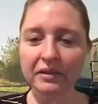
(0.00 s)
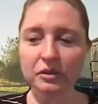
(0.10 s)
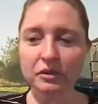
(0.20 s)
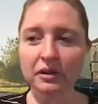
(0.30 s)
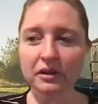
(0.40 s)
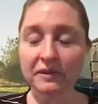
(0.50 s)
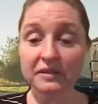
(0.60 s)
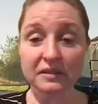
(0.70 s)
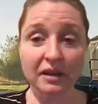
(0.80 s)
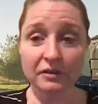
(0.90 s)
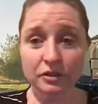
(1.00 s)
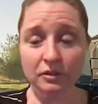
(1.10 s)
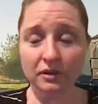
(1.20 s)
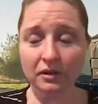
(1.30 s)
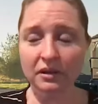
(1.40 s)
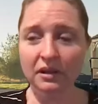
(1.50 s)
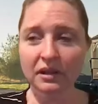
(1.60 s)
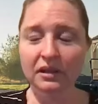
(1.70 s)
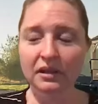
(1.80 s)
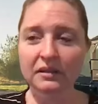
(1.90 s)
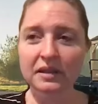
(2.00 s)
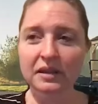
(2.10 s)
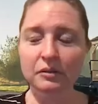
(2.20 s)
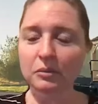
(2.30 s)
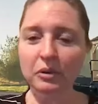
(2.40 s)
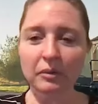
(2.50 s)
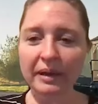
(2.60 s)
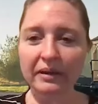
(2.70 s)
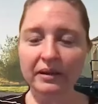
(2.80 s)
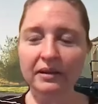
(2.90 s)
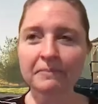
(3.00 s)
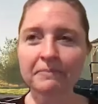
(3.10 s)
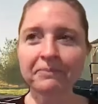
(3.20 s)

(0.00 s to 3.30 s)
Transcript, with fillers: the shooter if he's not the shooter. He's got to know more about it.